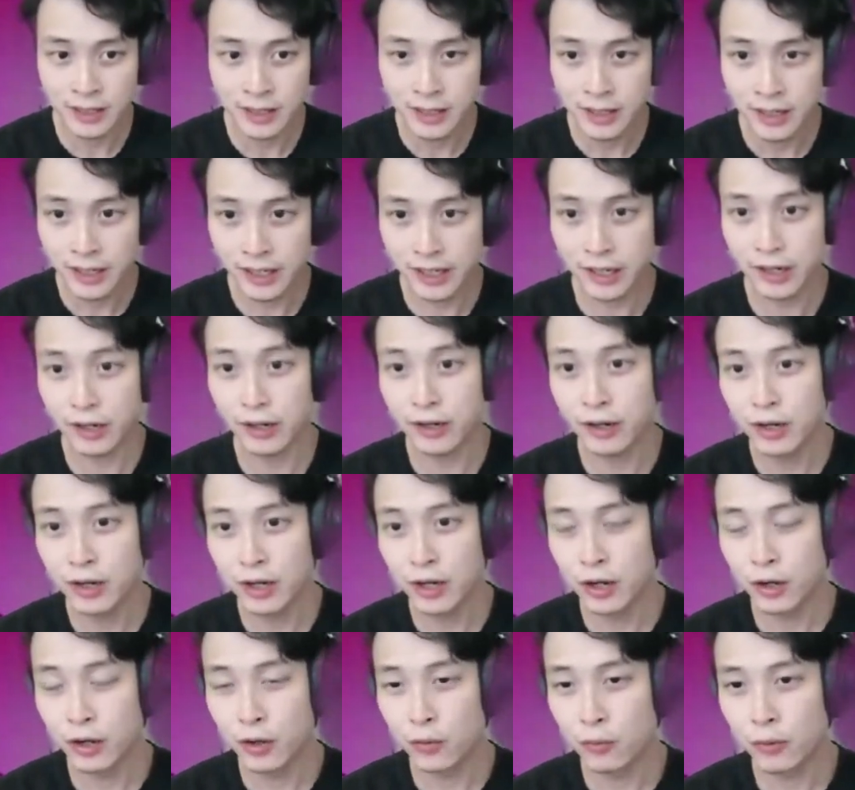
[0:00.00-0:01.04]
Here,
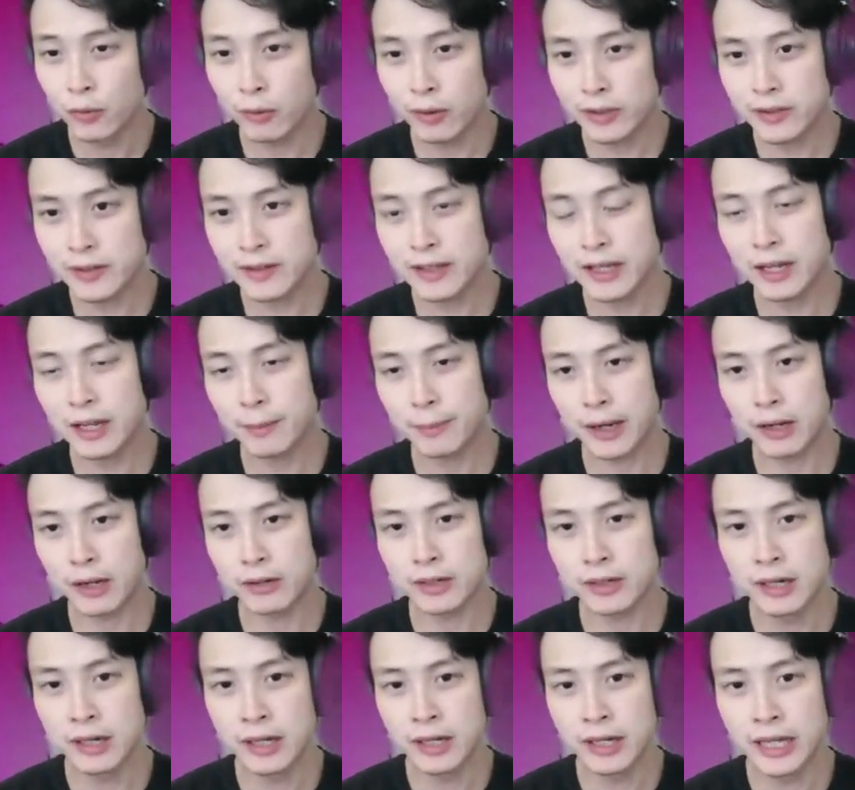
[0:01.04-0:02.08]
we want to think
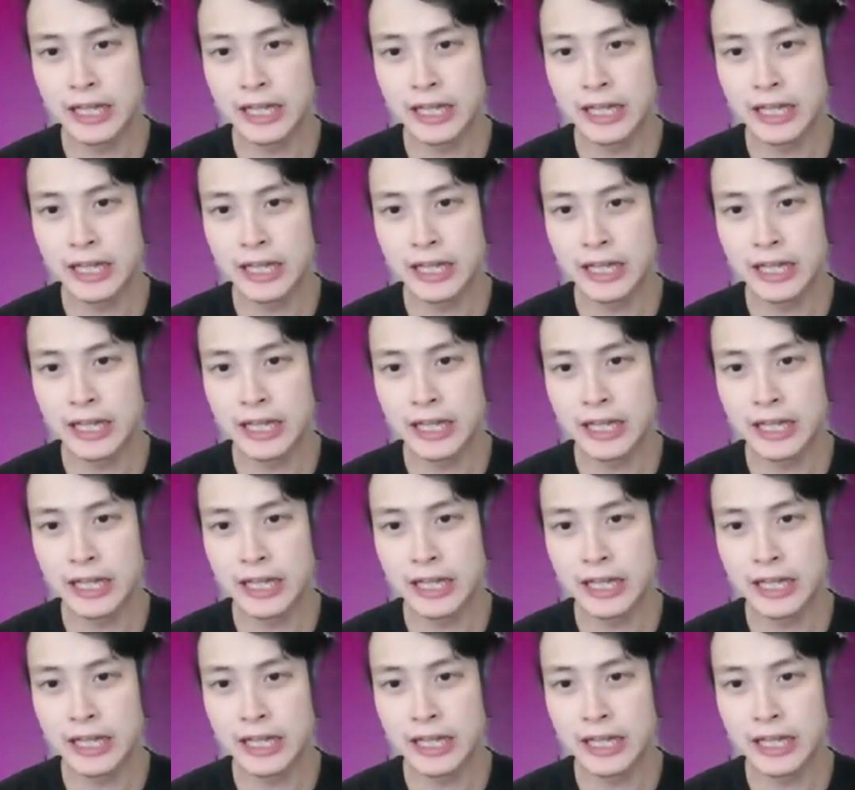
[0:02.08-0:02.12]
about